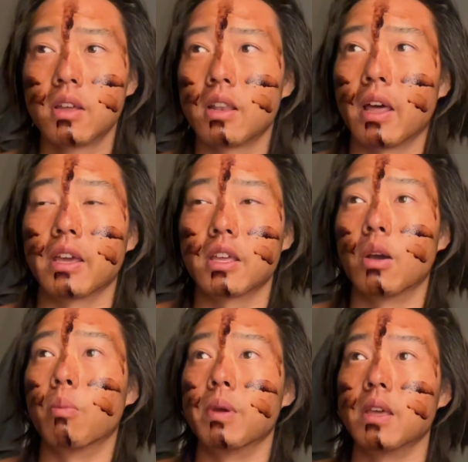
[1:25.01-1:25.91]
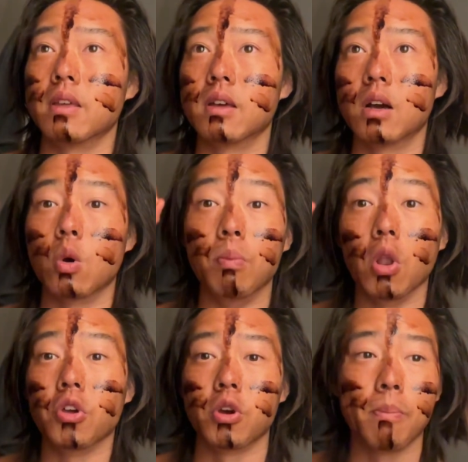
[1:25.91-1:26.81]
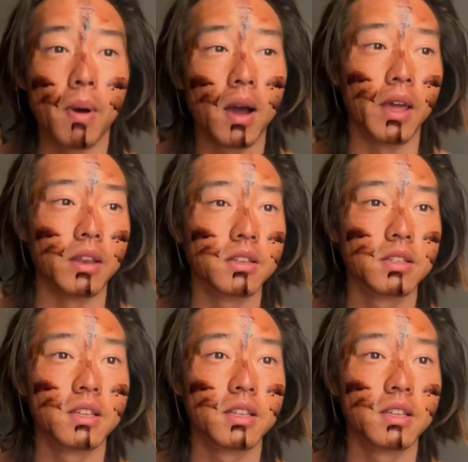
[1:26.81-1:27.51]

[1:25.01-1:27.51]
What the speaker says: Like it'll blow your mind.